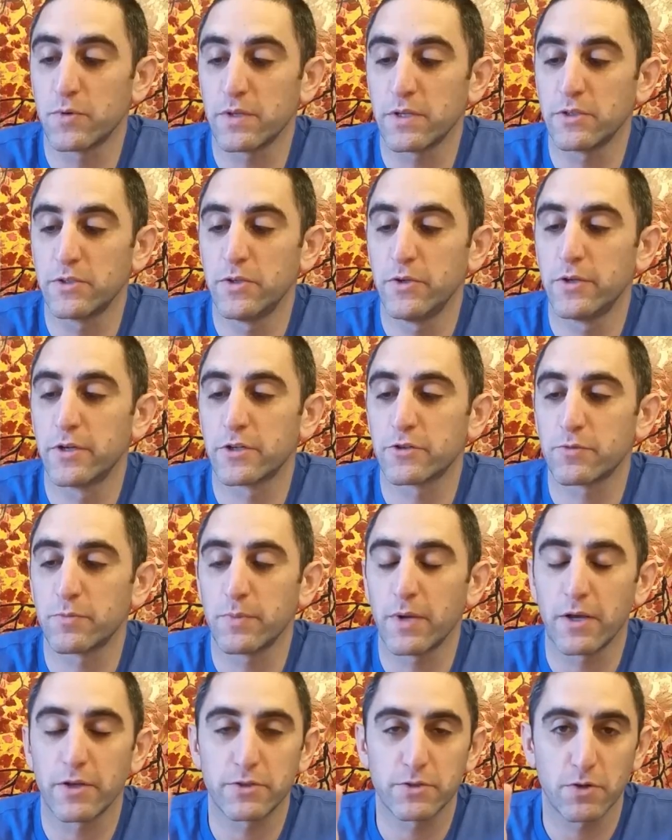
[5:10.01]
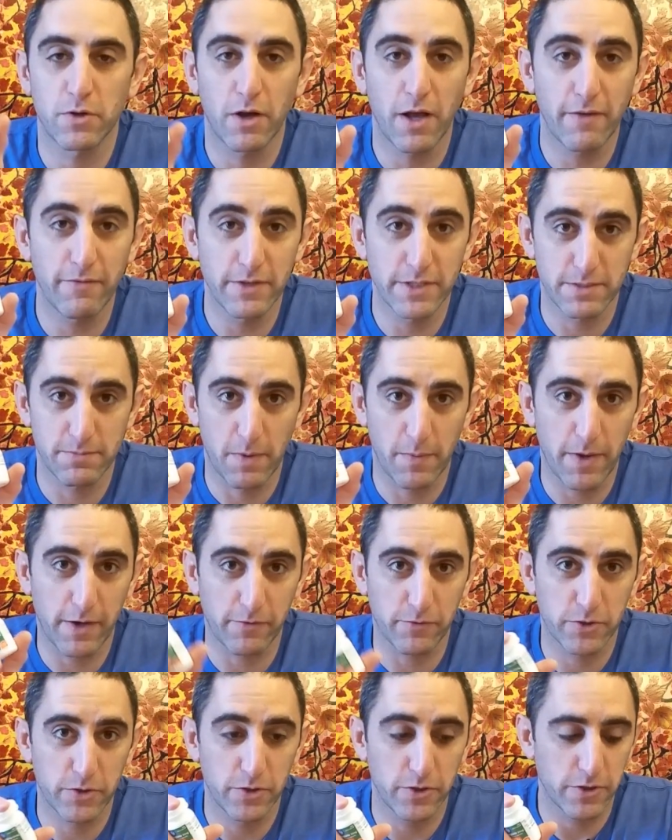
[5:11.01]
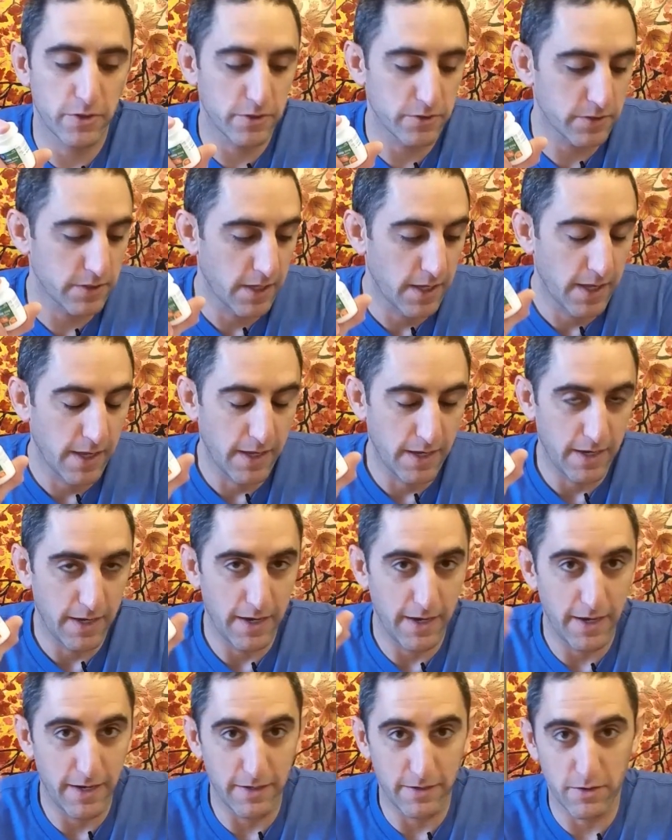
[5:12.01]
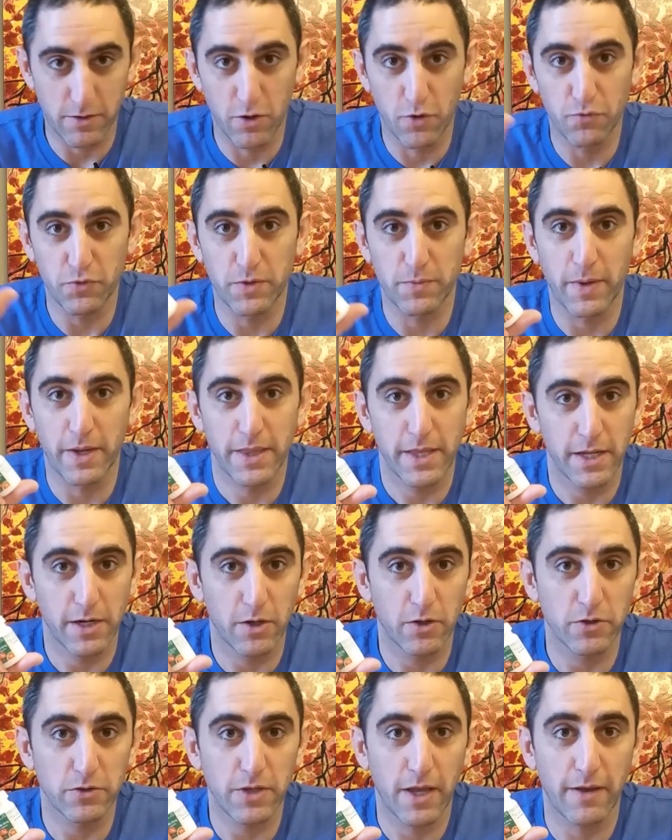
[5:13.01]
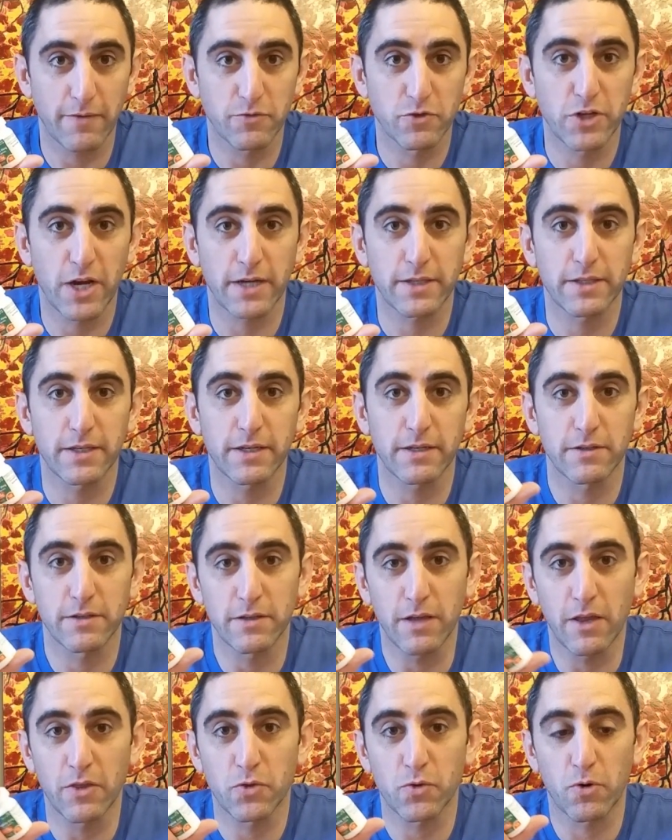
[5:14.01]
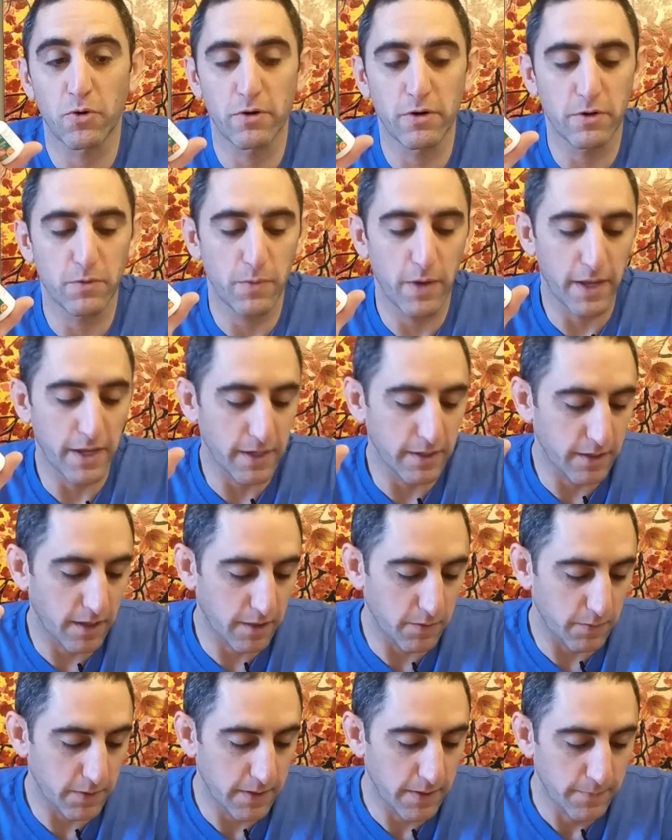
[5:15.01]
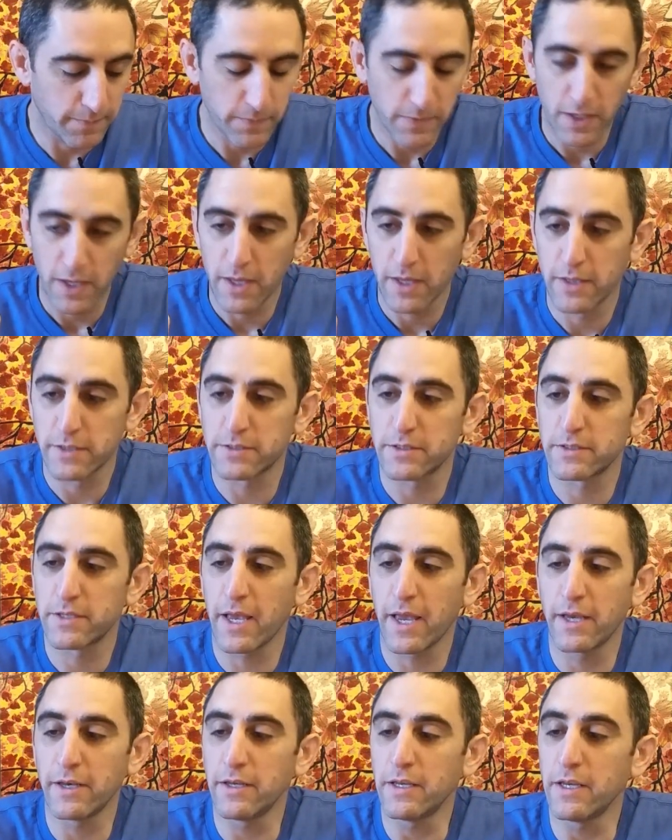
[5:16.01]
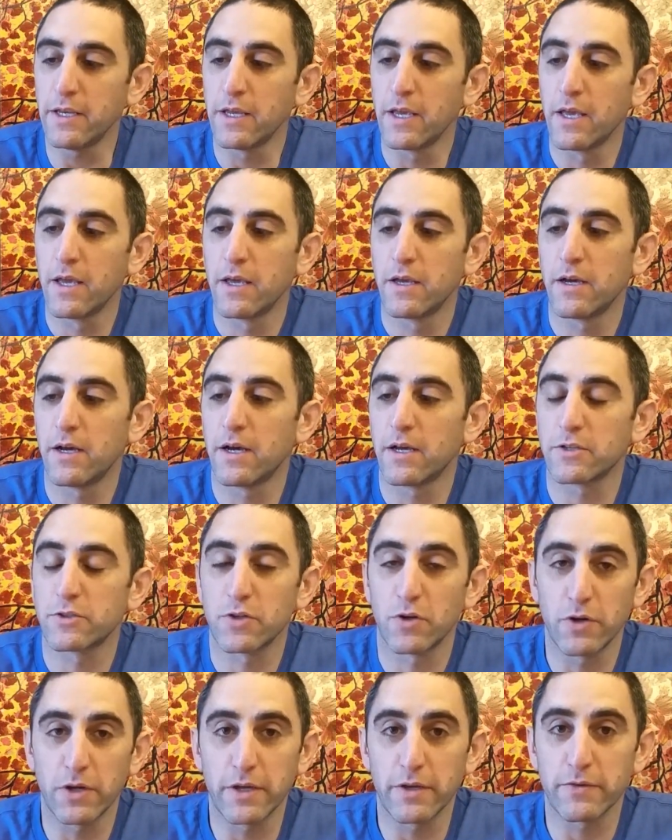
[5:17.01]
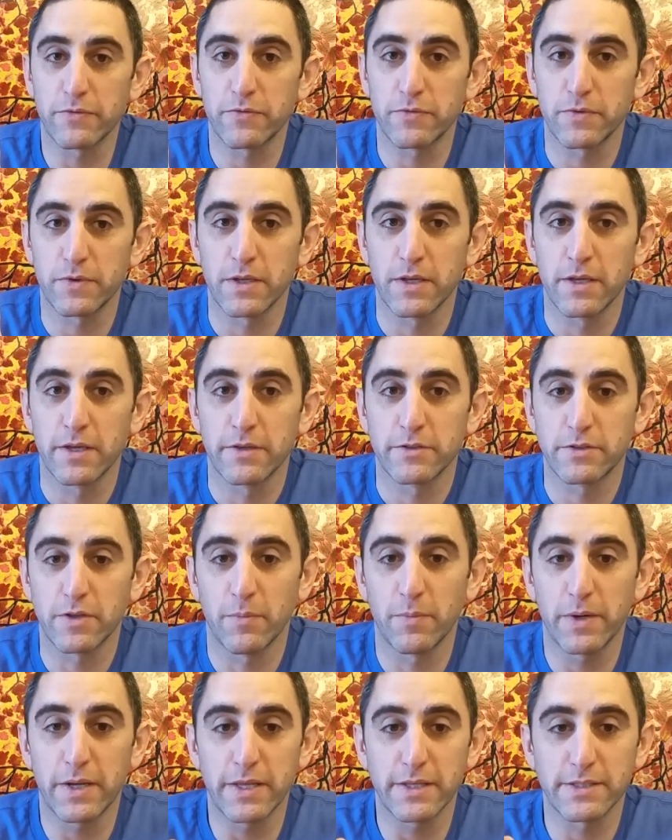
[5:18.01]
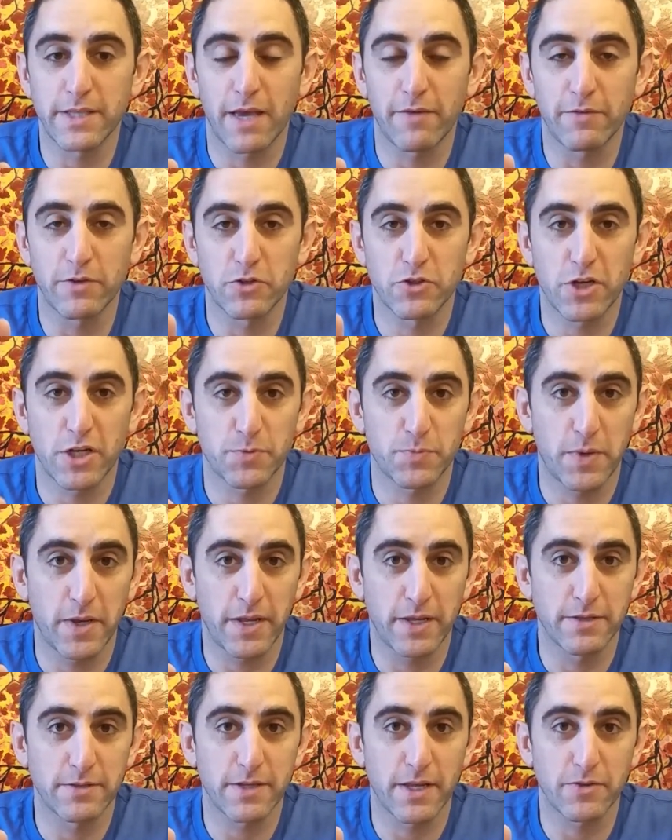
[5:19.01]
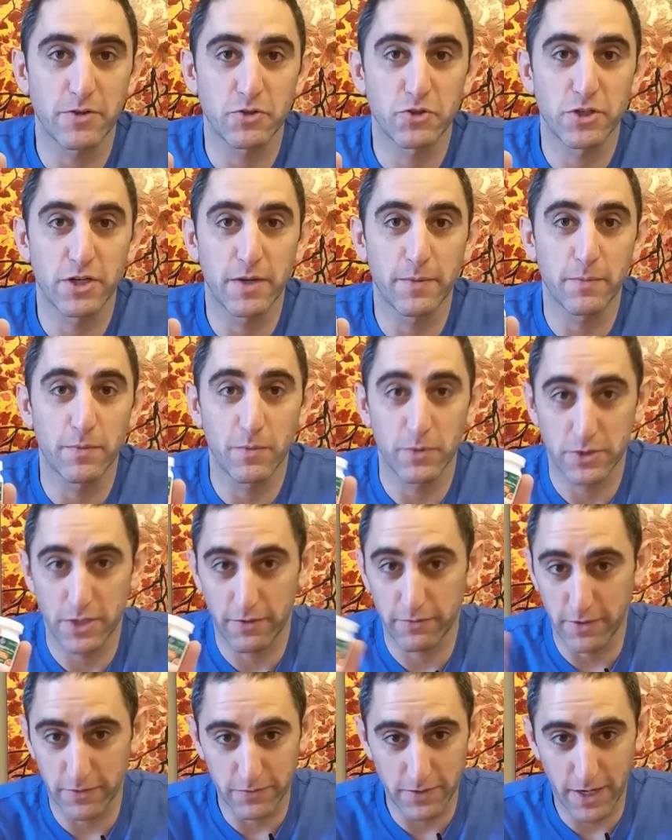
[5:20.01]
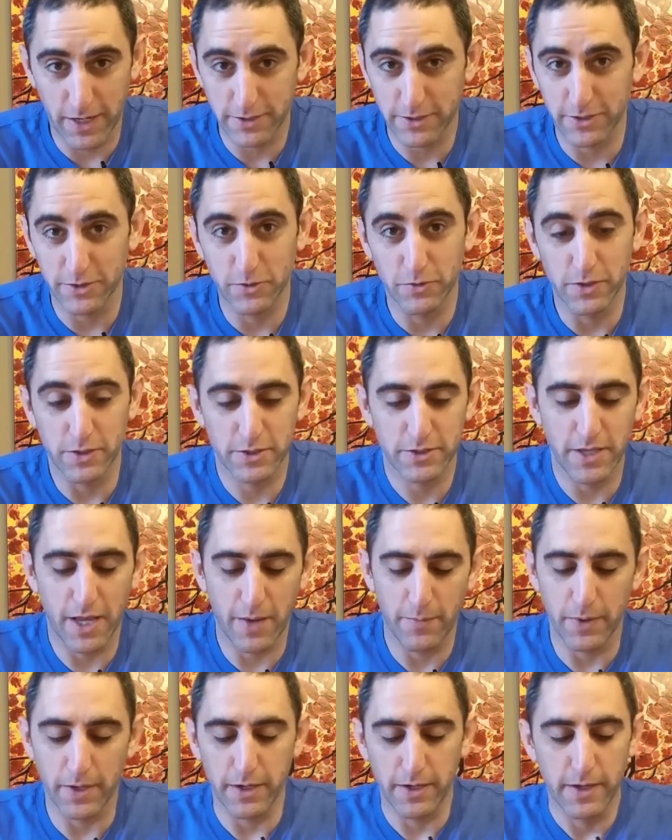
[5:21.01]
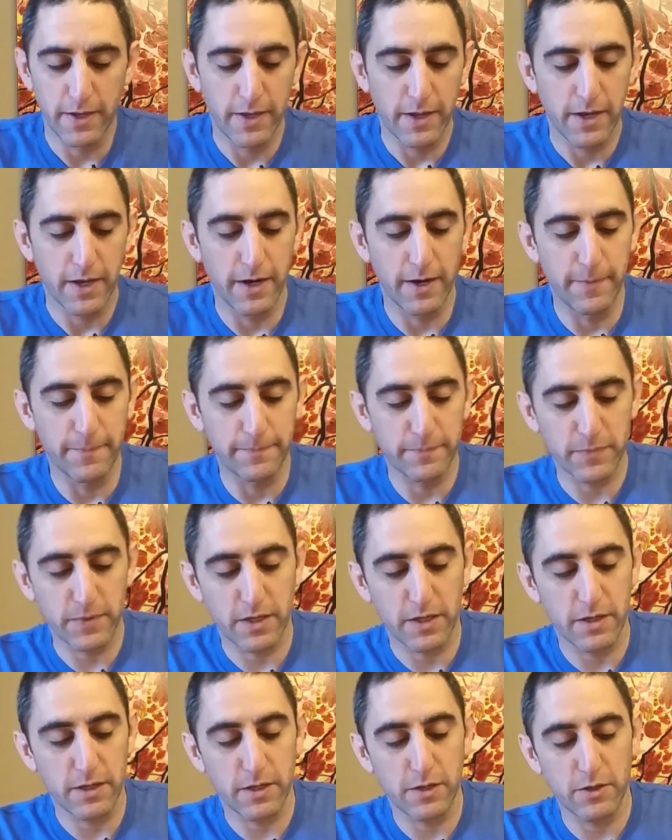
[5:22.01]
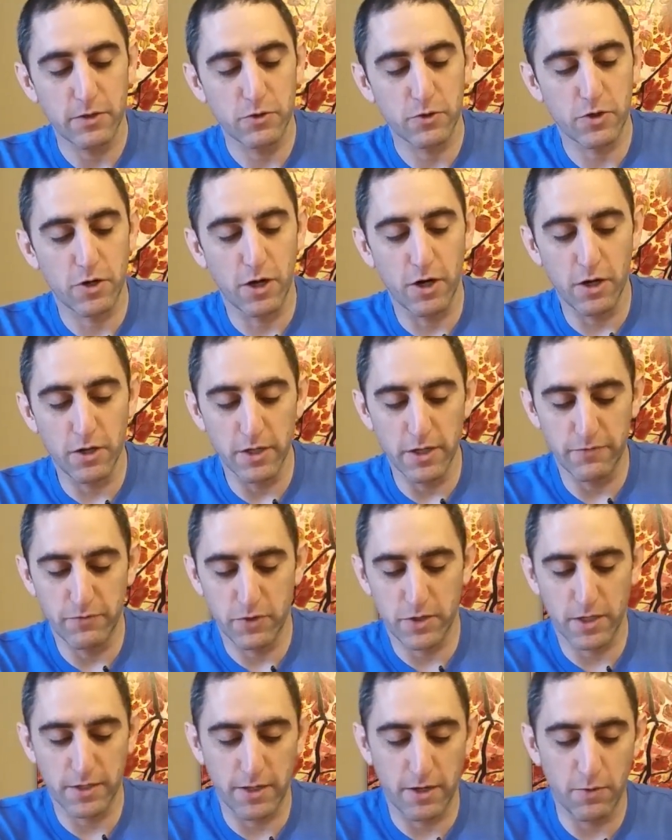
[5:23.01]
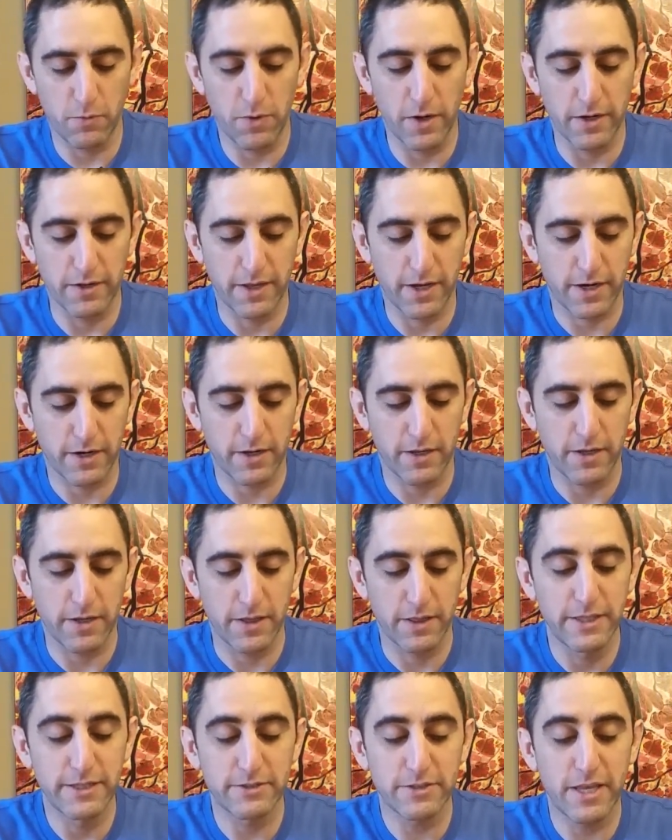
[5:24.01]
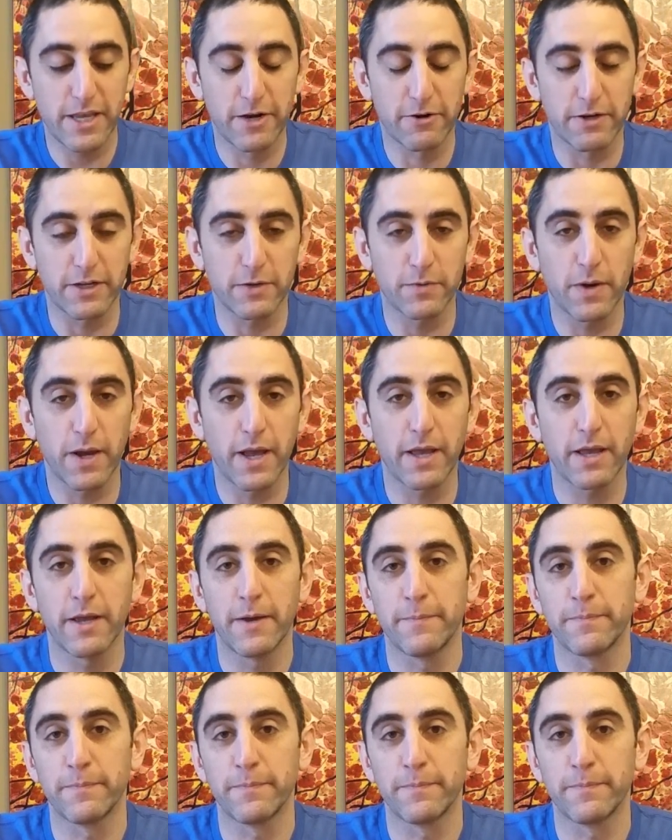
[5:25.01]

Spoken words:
than 2 years from now. So I'll have this in my bag for 2 years, and hopefully by then I'll have checked it and thrown it away and got another one. This is handy. So if somebody is having chest pains at the gym, which I've never had to do this yet, but if you call 911, they're, at least here anyway,